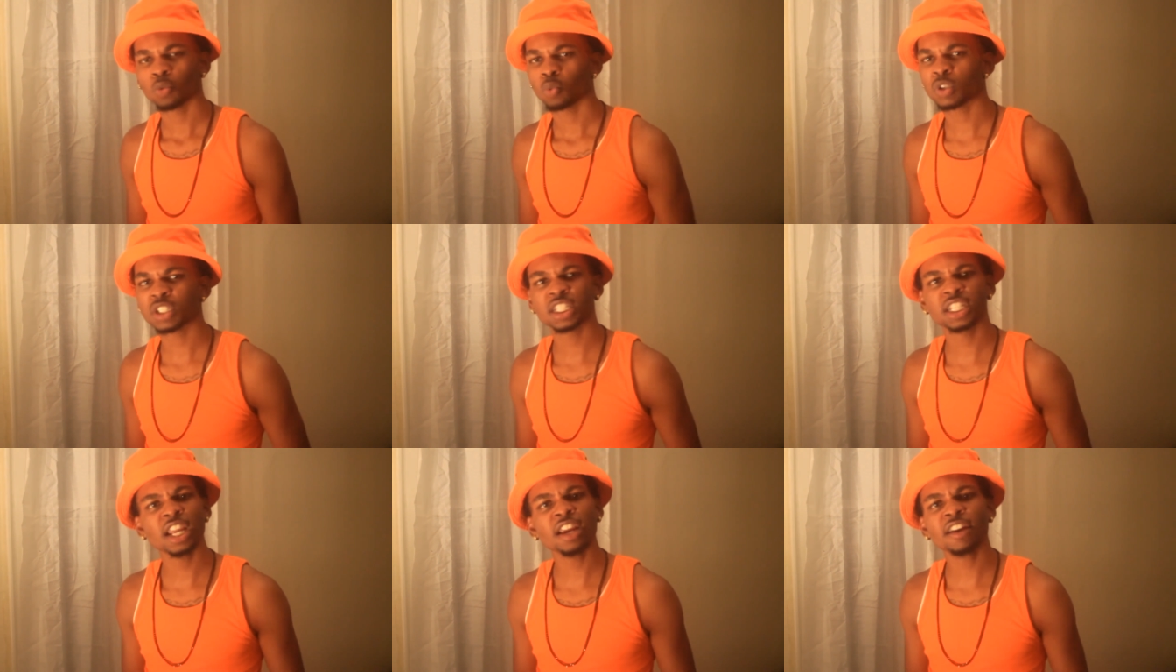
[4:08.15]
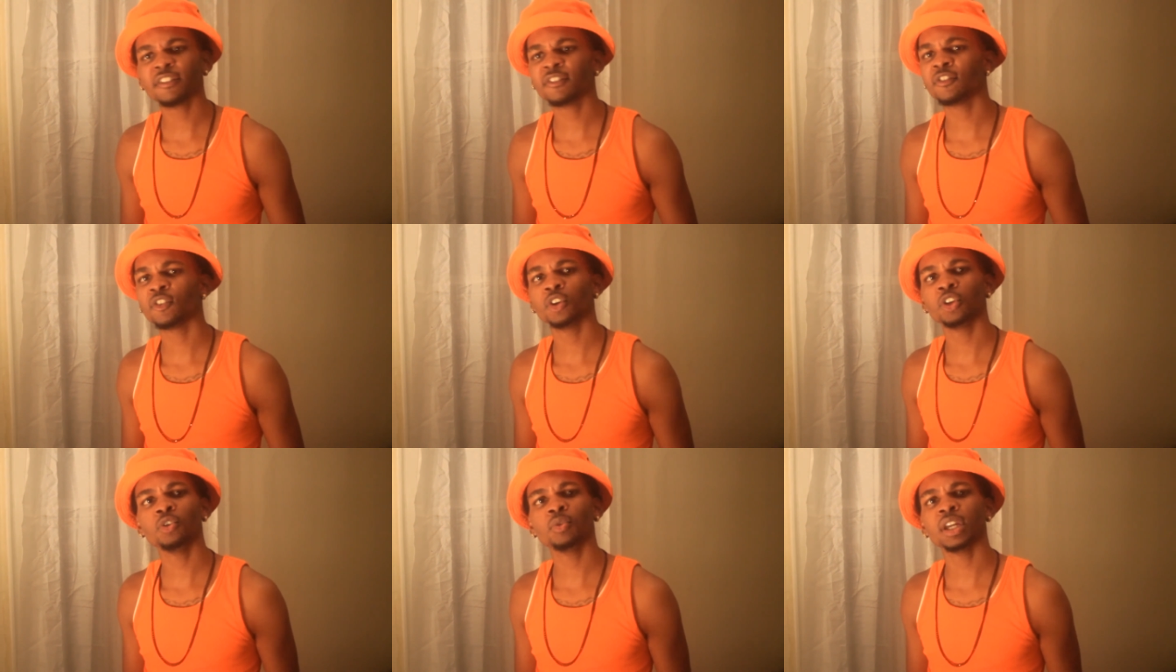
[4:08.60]
was there
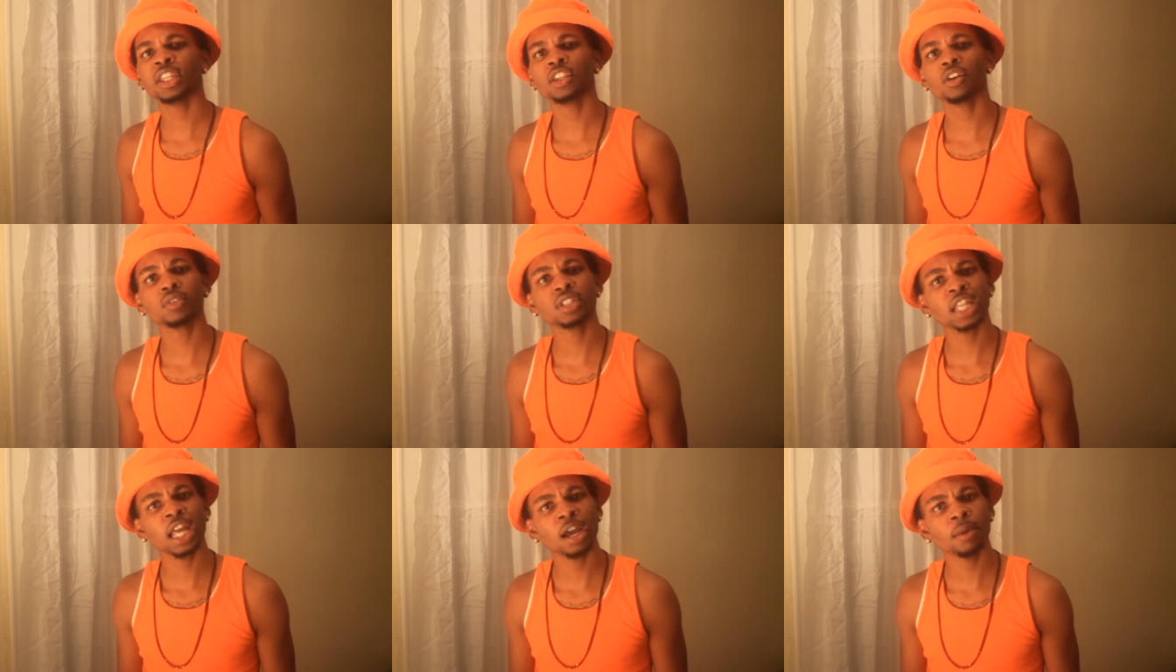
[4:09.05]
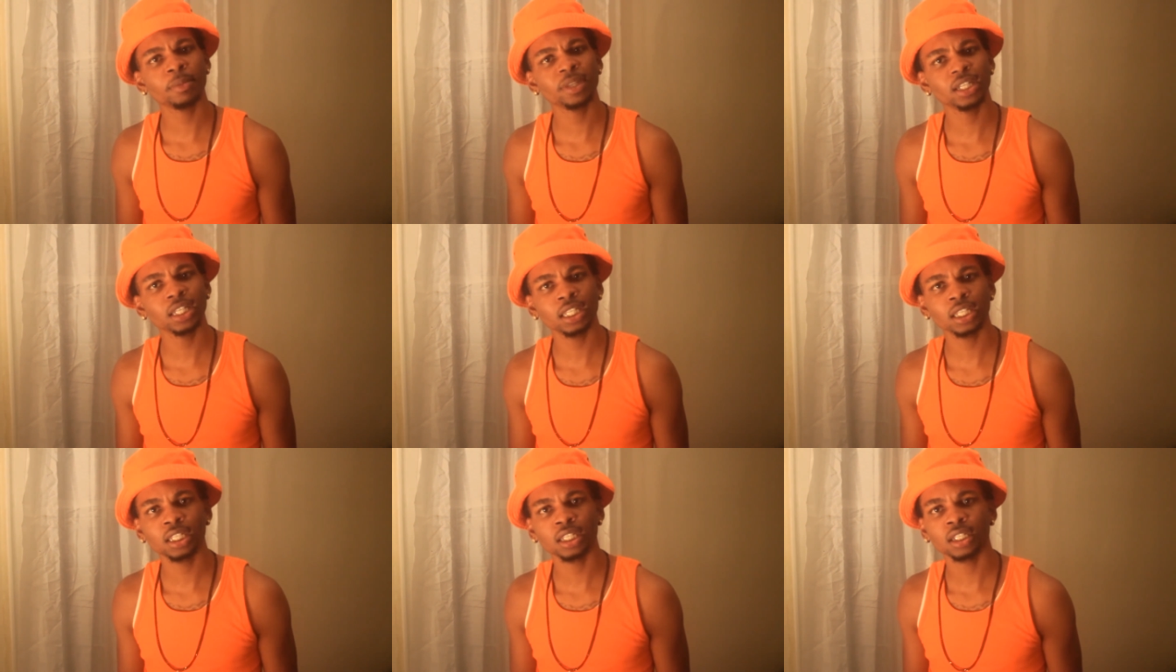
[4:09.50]
for you in your time of
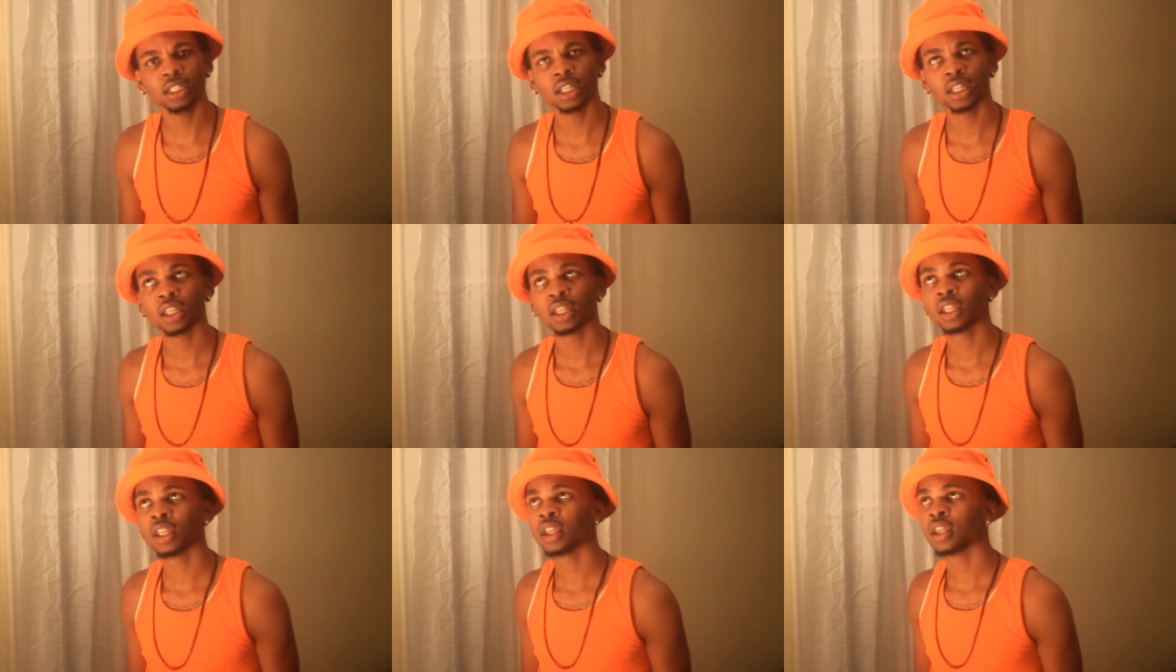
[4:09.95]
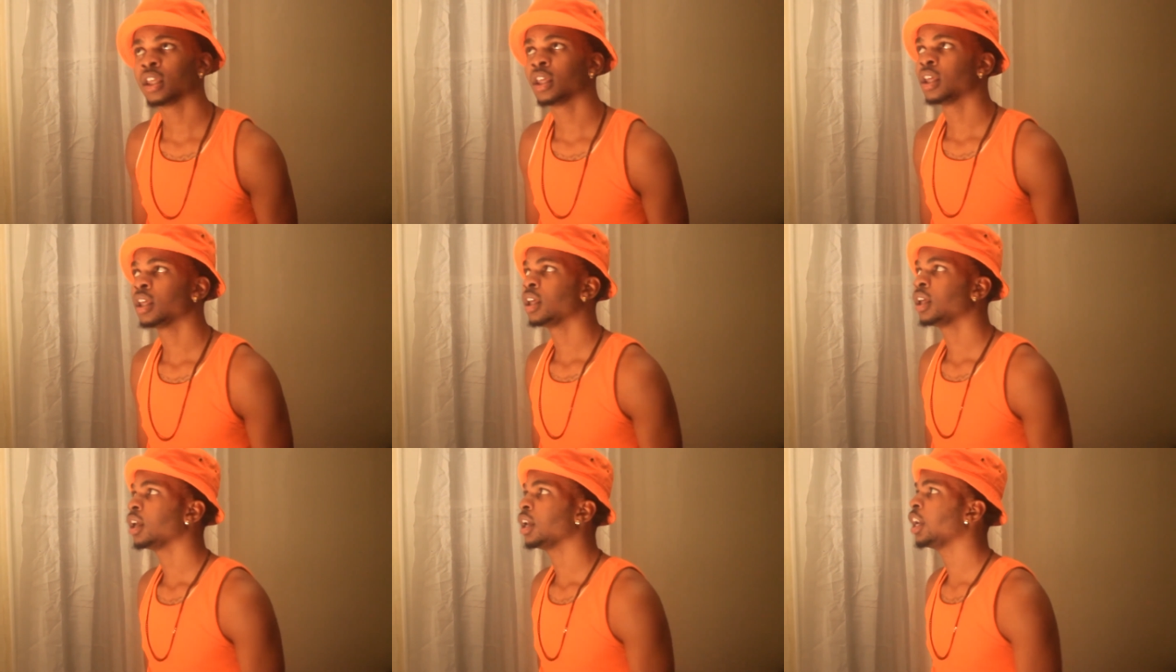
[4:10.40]
need,
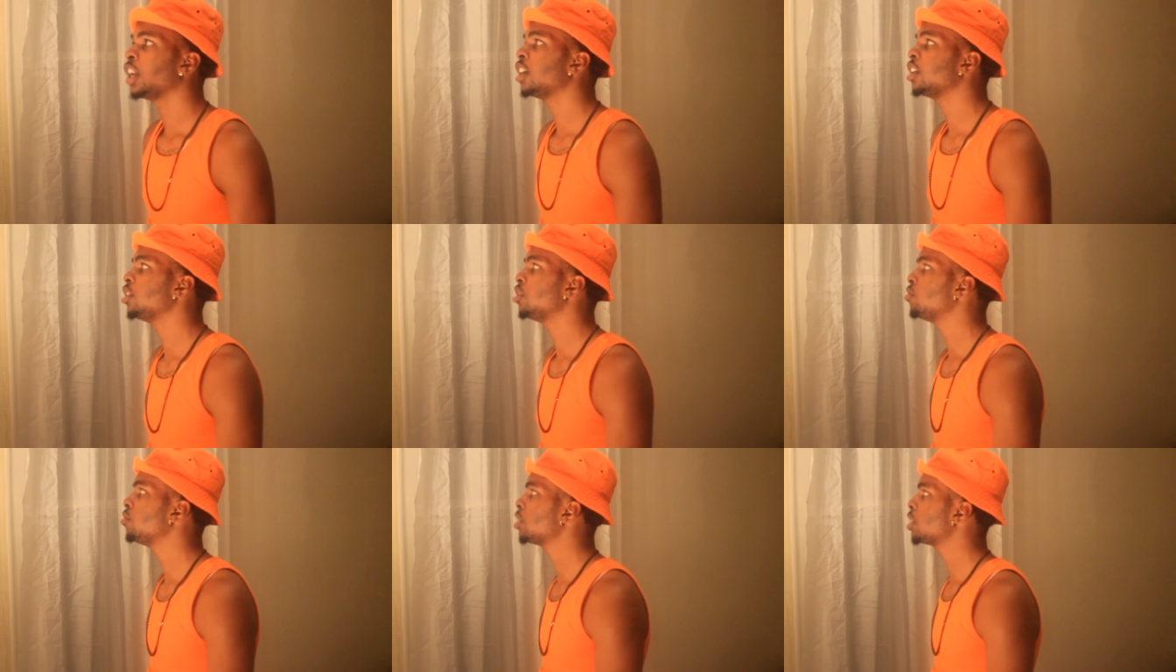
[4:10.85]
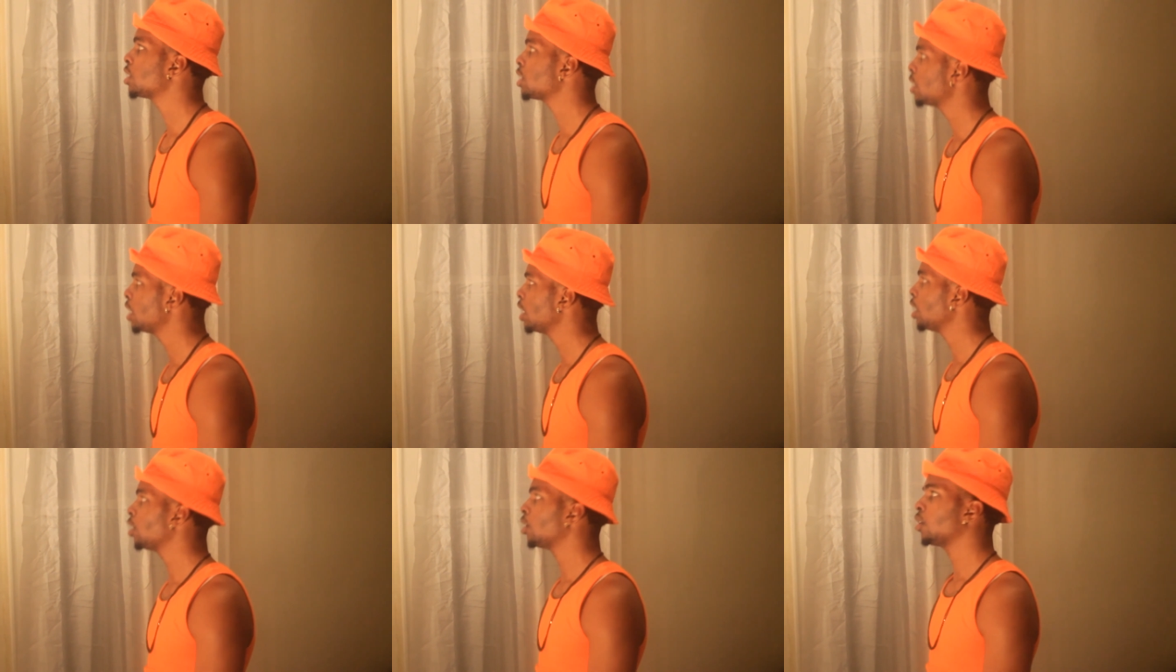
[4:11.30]
and you
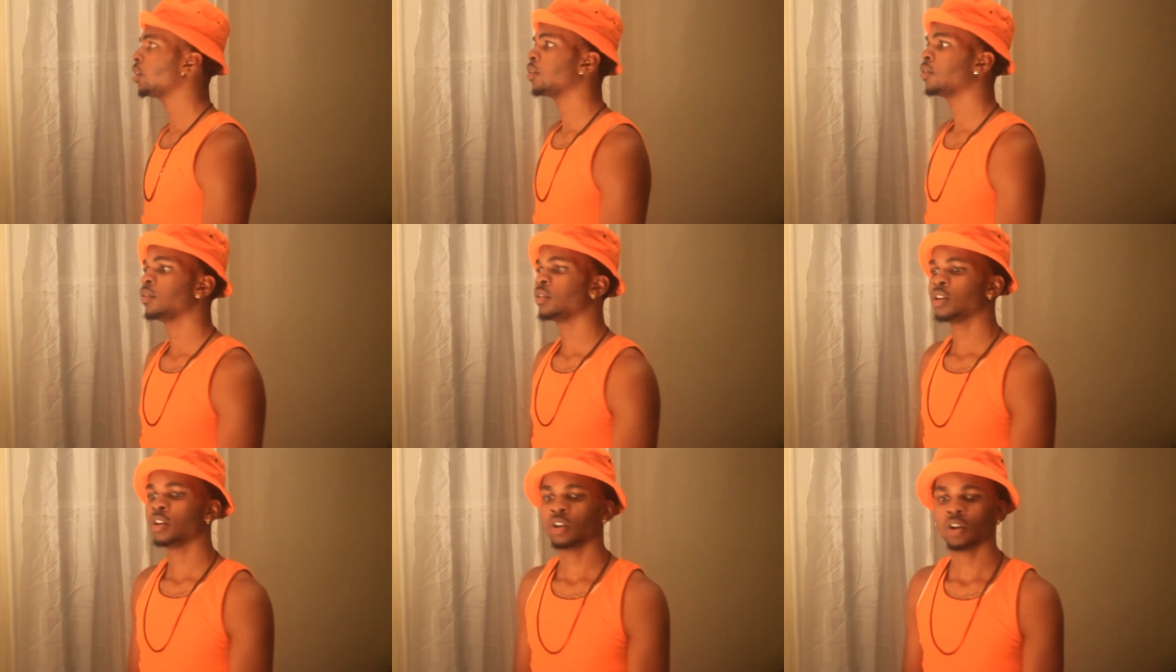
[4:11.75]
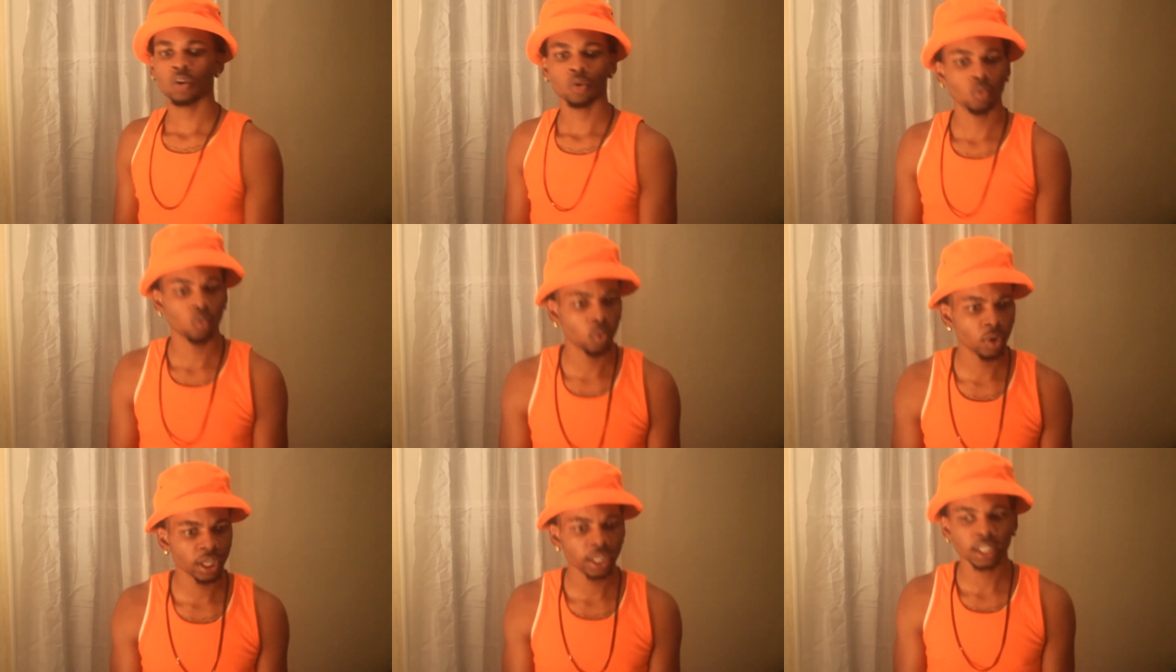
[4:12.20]
still
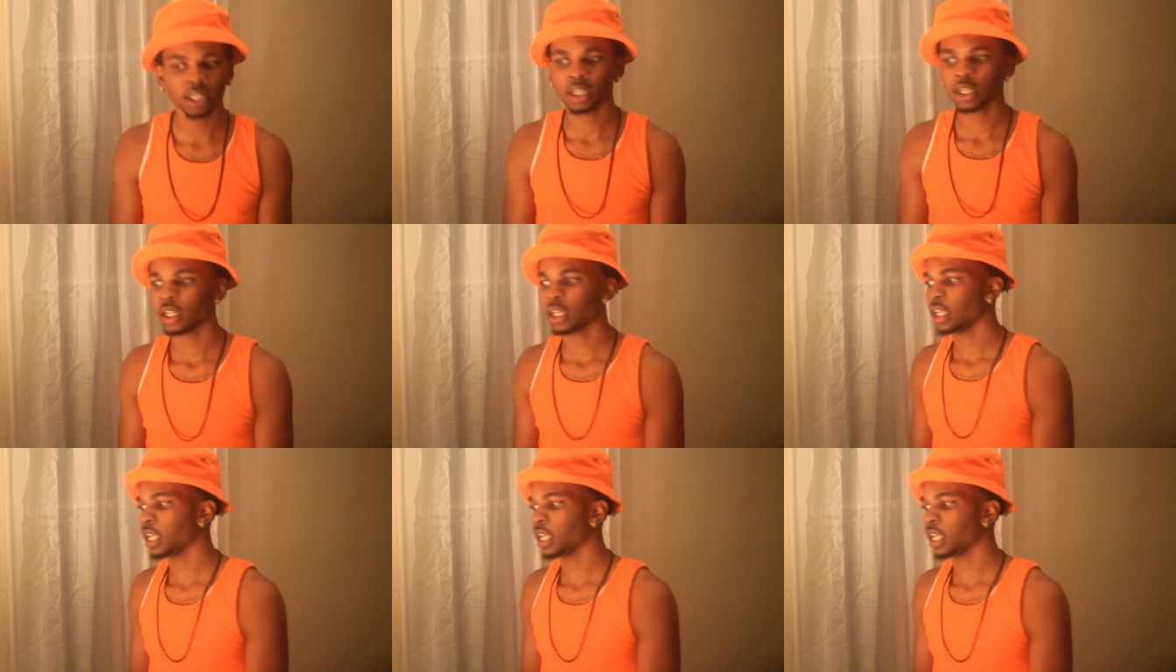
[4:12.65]
went